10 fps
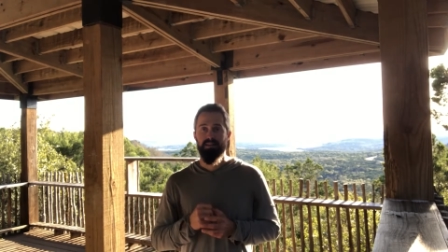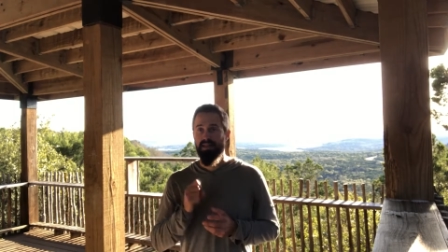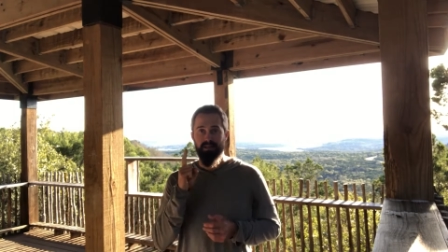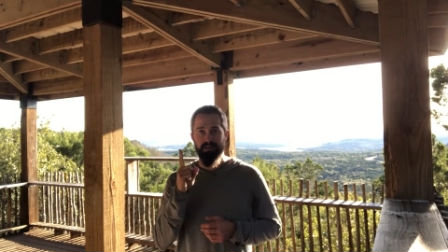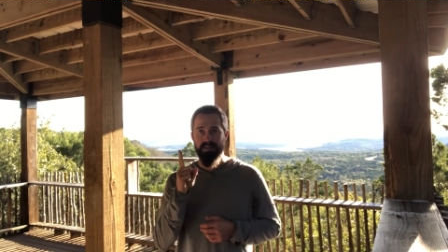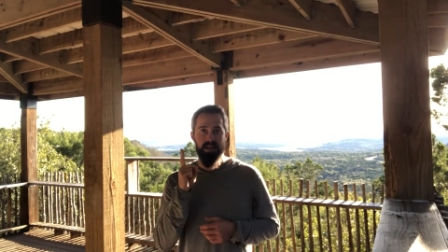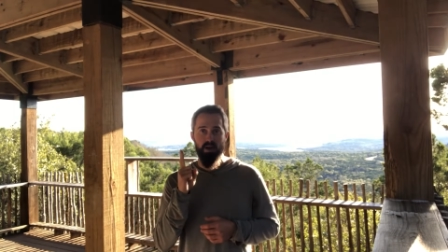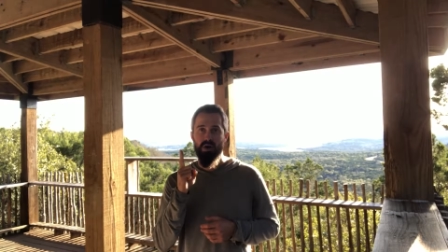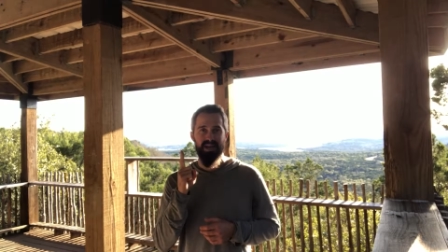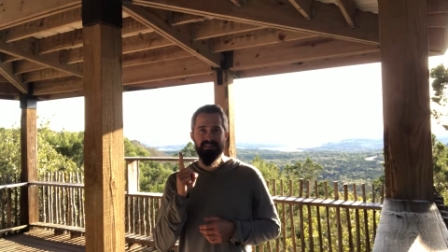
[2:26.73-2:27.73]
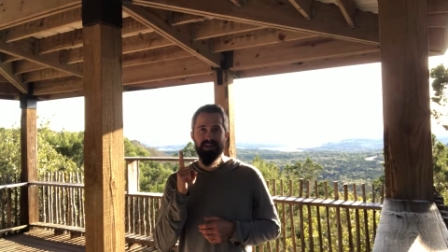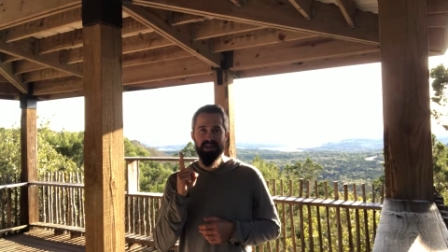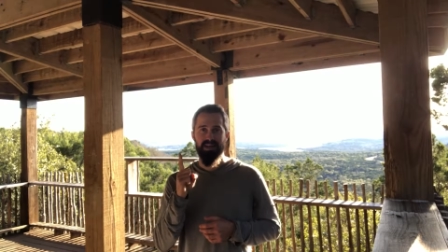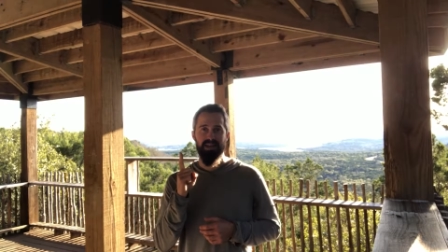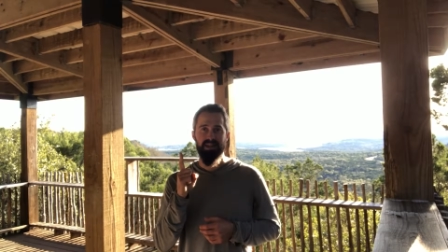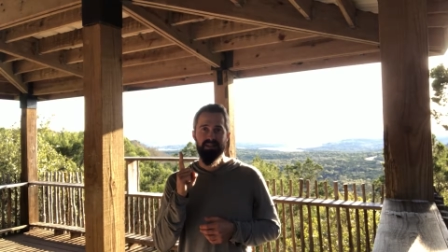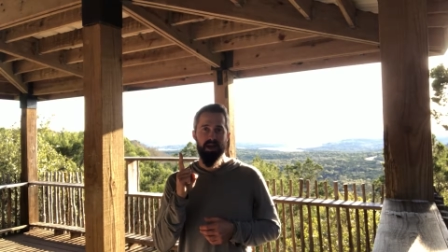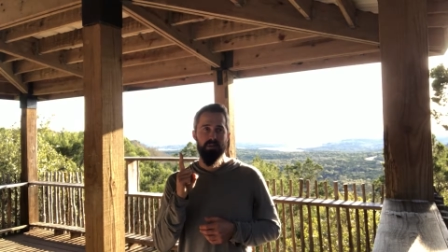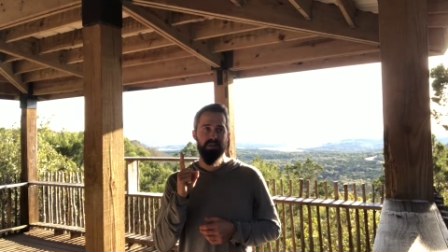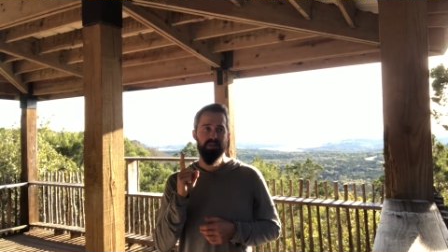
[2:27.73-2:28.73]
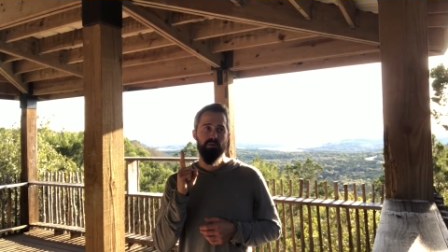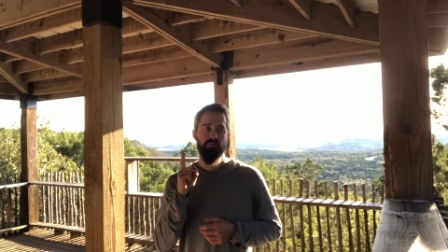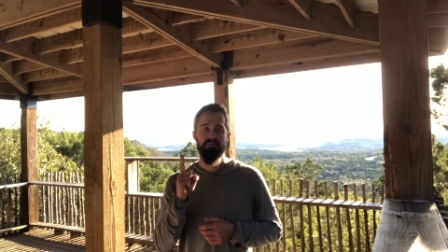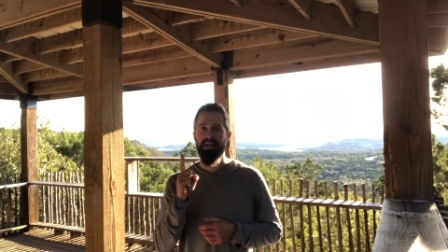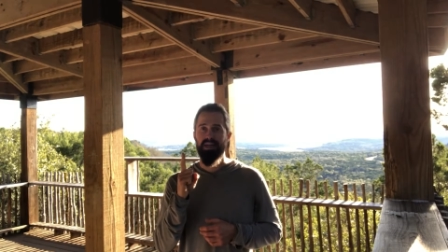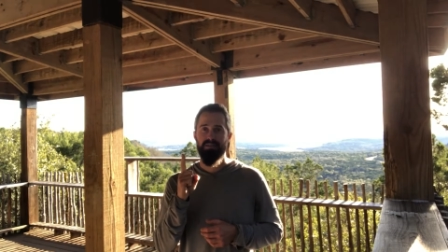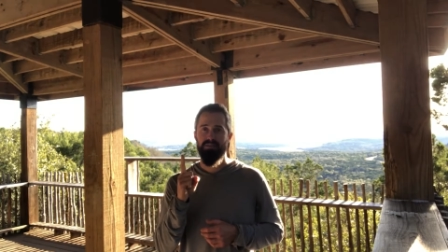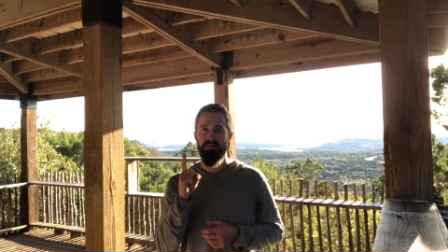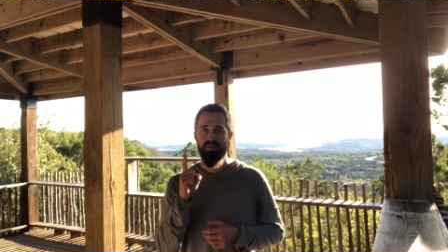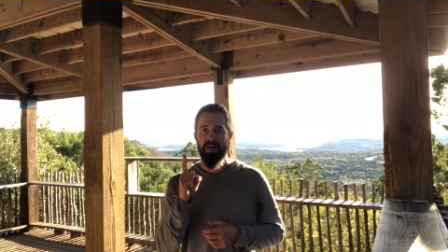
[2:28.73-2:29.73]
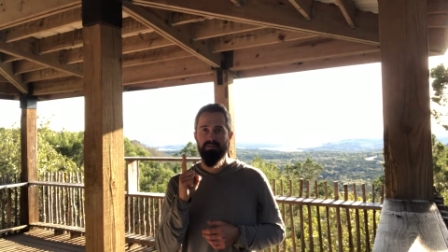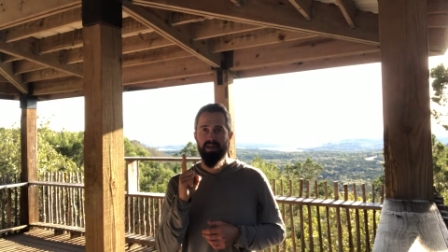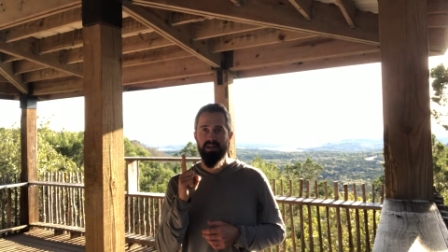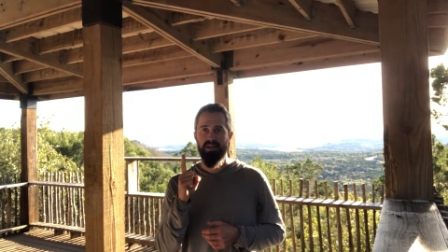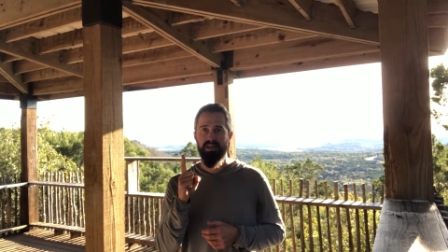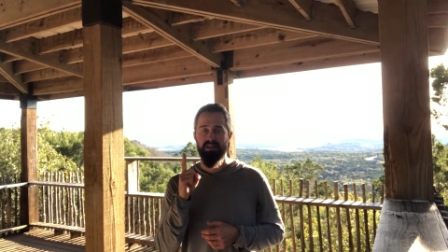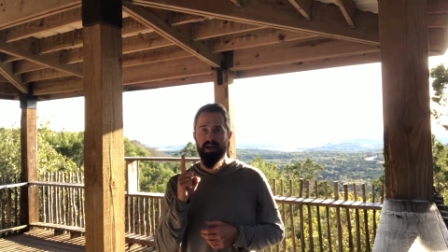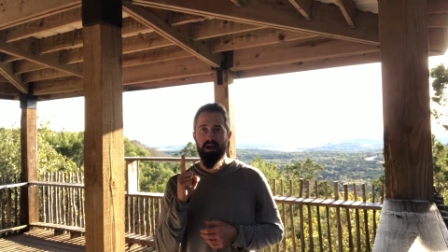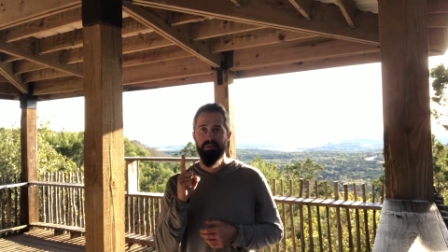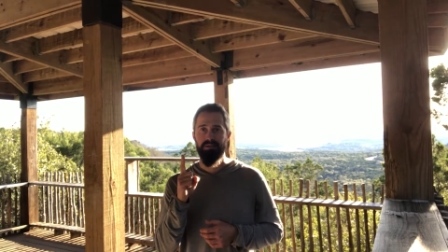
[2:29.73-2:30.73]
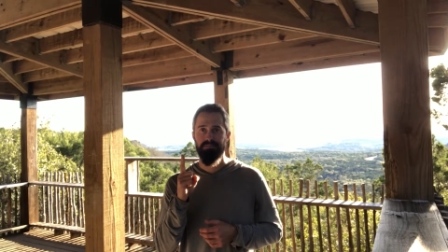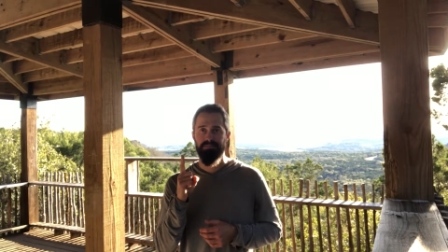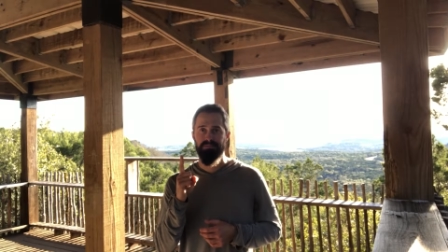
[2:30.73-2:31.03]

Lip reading: They all have that need in common, or many of them have that need in common.